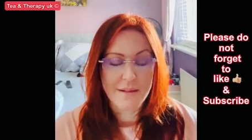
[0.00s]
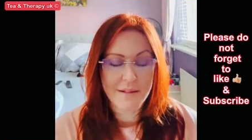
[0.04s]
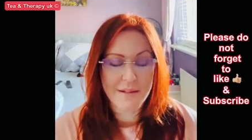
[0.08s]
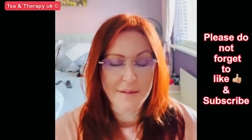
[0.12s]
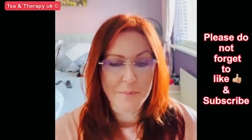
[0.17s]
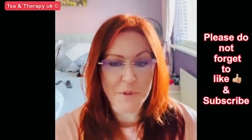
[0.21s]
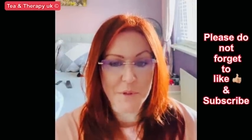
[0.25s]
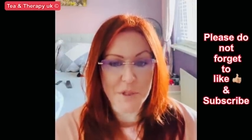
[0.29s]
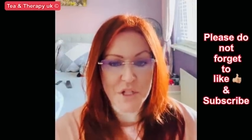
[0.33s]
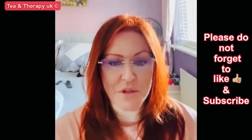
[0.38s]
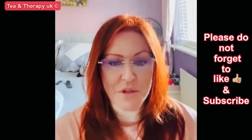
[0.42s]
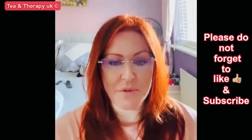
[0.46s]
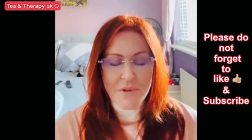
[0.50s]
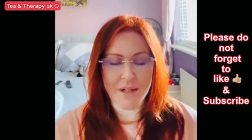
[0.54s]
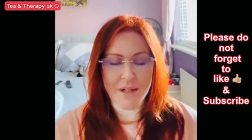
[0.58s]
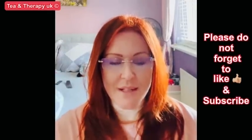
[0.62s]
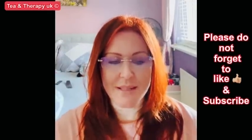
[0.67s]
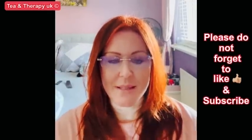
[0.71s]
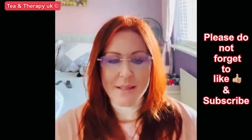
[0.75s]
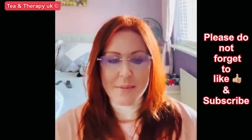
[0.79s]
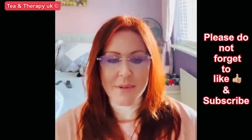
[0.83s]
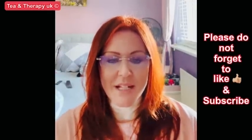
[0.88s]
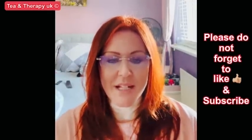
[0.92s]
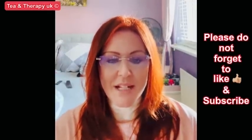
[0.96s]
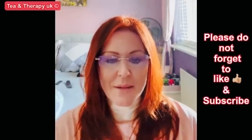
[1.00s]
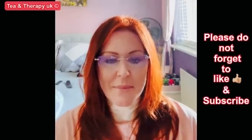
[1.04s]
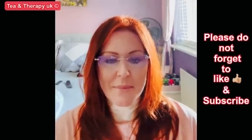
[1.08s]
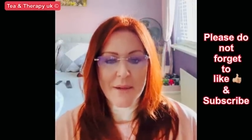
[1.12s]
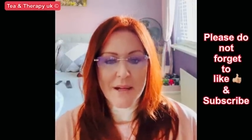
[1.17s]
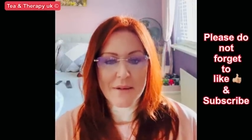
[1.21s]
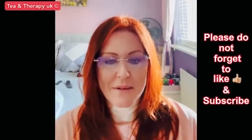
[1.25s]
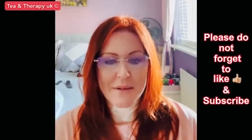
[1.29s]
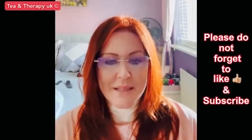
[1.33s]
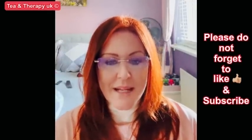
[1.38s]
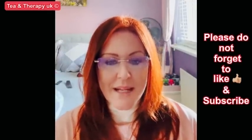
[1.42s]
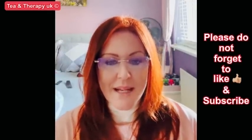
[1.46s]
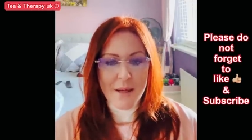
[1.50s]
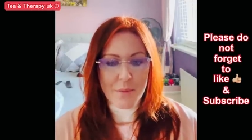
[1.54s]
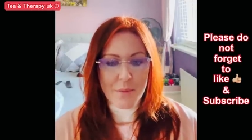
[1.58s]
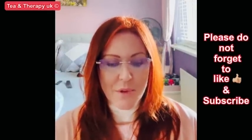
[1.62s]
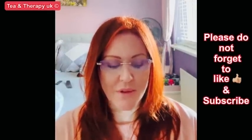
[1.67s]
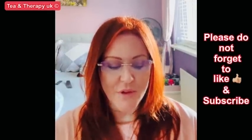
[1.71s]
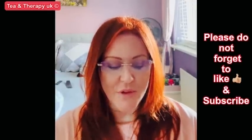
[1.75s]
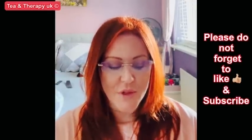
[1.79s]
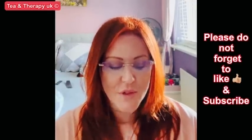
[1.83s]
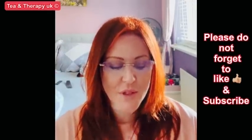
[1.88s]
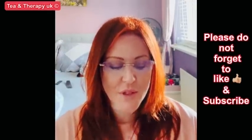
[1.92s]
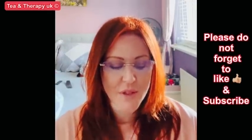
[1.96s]
but she writes him an email saying, well,
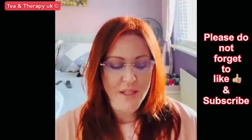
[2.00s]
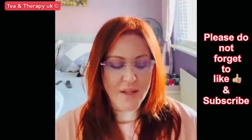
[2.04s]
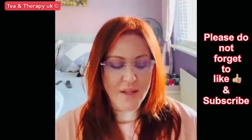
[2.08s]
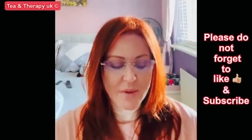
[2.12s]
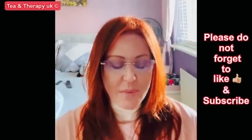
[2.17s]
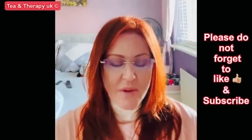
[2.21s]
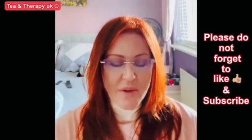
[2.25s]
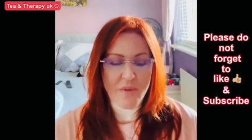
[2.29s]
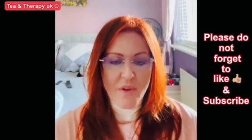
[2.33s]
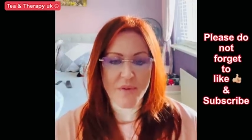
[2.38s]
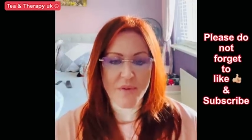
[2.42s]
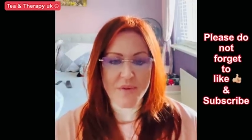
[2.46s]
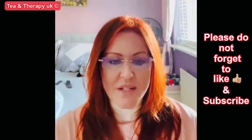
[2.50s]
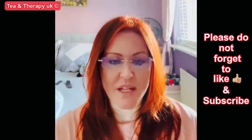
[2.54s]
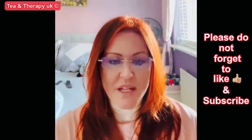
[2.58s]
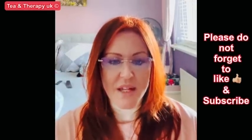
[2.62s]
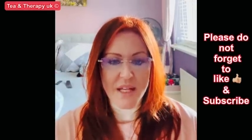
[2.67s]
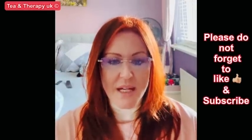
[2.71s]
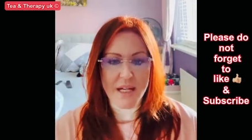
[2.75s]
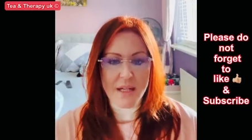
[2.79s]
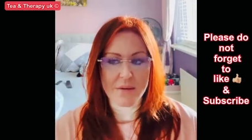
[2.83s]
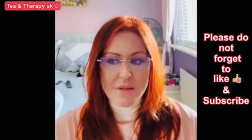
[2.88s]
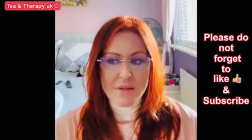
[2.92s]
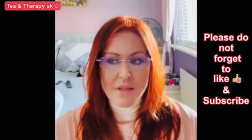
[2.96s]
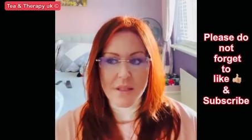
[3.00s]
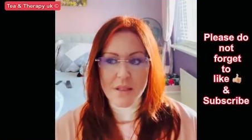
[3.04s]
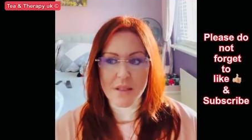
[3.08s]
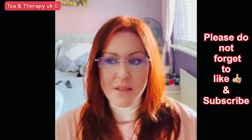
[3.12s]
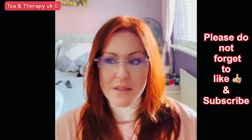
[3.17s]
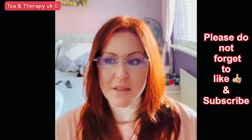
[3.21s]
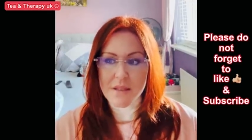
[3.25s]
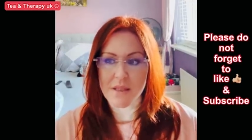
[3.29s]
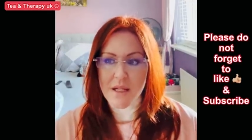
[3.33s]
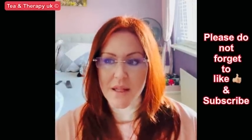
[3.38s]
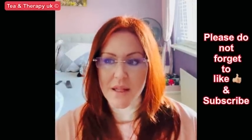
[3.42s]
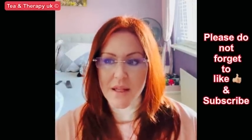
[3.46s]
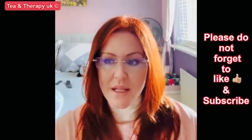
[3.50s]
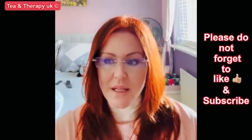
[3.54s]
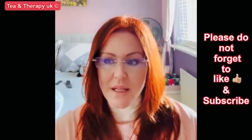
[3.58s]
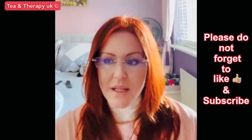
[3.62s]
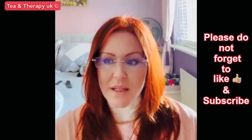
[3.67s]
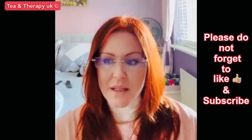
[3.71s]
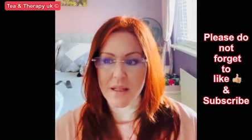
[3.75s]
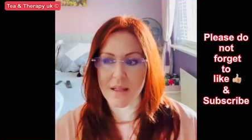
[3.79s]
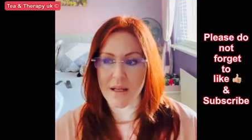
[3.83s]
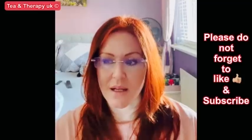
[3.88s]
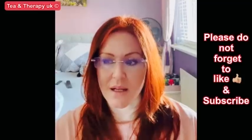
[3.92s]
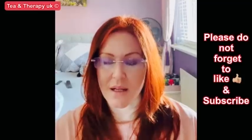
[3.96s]
if you don't give me fifty thousand, I
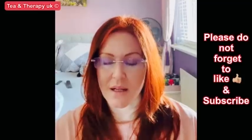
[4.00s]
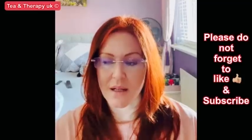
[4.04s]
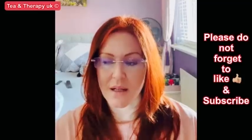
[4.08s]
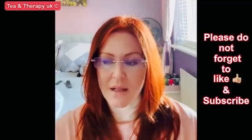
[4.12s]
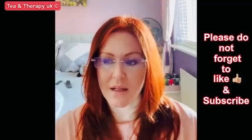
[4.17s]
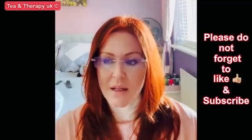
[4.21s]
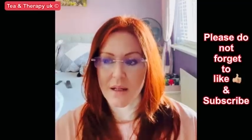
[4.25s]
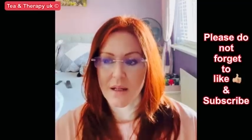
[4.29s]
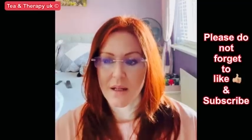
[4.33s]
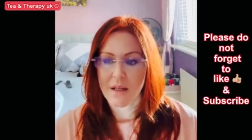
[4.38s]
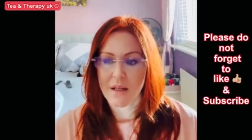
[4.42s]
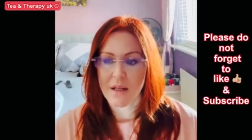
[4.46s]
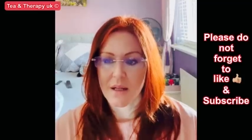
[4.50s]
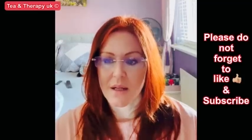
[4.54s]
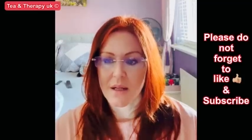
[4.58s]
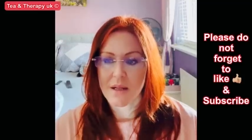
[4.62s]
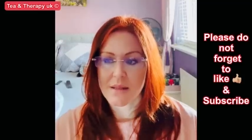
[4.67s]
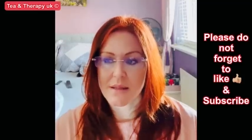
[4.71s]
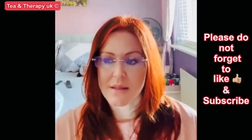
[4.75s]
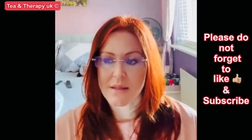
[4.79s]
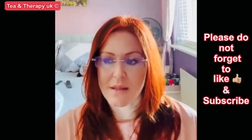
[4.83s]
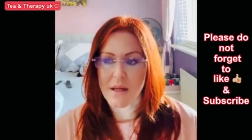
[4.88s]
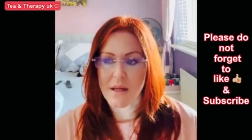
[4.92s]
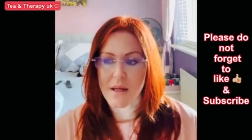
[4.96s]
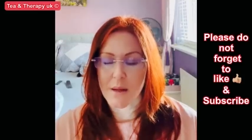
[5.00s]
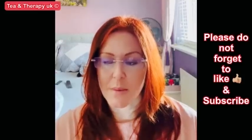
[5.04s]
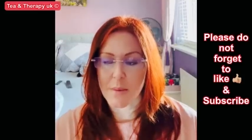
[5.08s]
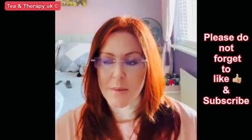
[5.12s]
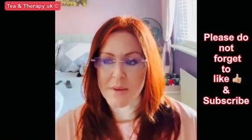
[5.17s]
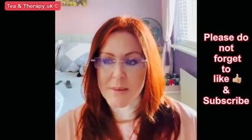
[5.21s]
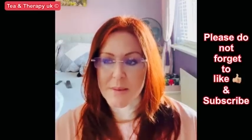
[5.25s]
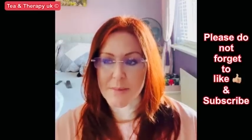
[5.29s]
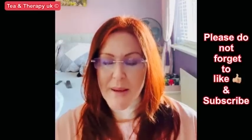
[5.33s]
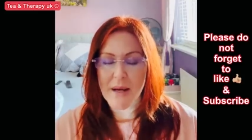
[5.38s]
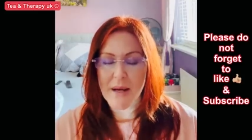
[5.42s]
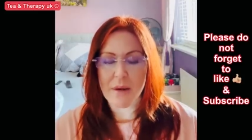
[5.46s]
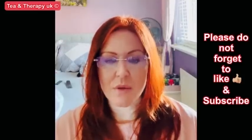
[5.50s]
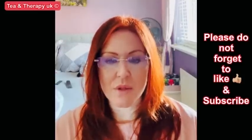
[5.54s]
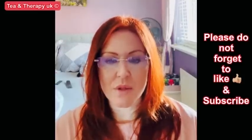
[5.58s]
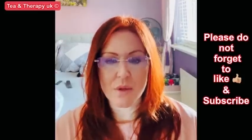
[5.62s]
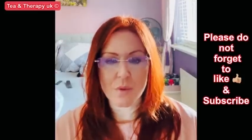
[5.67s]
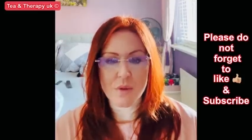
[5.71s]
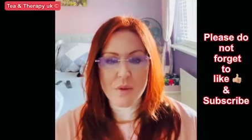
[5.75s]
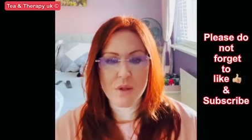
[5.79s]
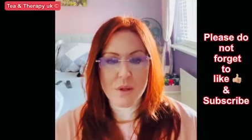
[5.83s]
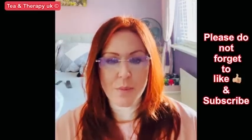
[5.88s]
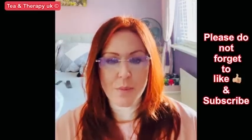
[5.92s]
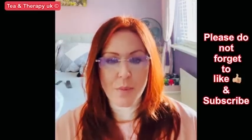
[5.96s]
think uh, uh,
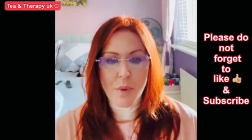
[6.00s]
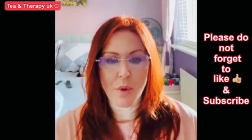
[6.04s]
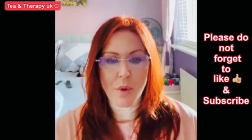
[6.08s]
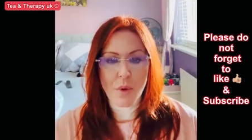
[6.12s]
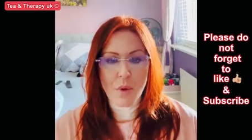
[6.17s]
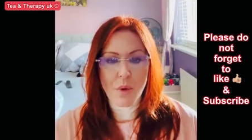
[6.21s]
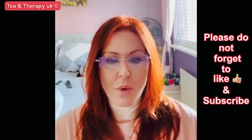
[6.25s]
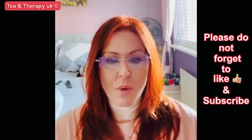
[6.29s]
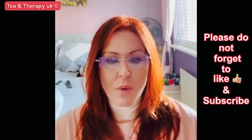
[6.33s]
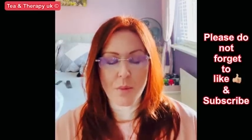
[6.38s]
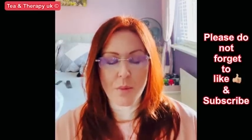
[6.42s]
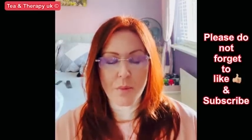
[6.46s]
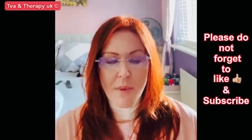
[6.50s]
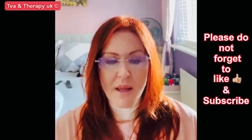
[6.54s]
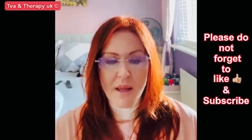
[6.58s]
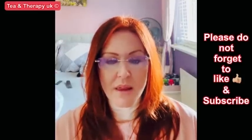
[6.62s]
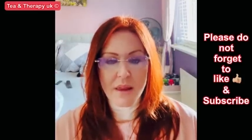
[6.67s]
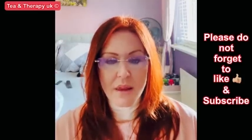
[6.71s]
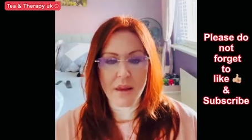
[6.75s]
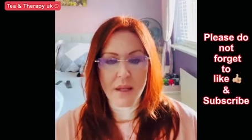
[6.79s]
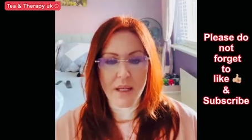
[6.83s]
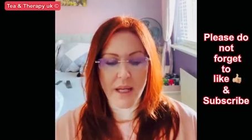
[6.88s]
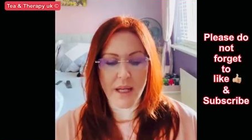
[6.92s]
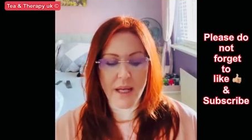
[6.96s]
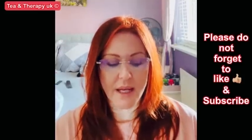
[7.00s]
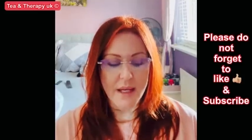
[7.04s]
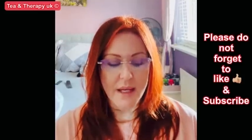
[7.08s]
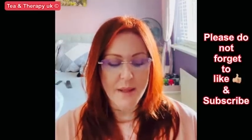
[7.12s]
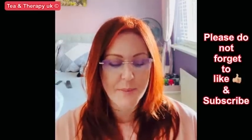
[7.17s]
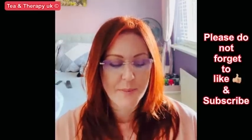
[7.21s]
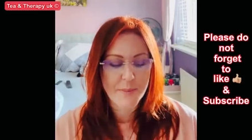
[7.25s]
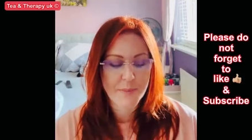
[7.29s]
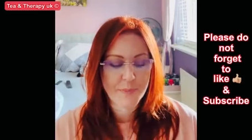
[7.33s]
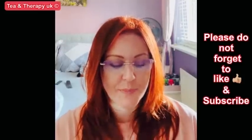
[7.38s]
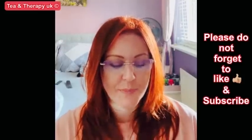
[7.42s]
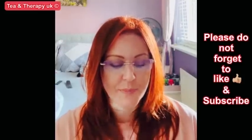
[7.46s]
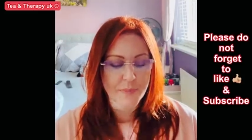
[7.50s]
spousal support monthly,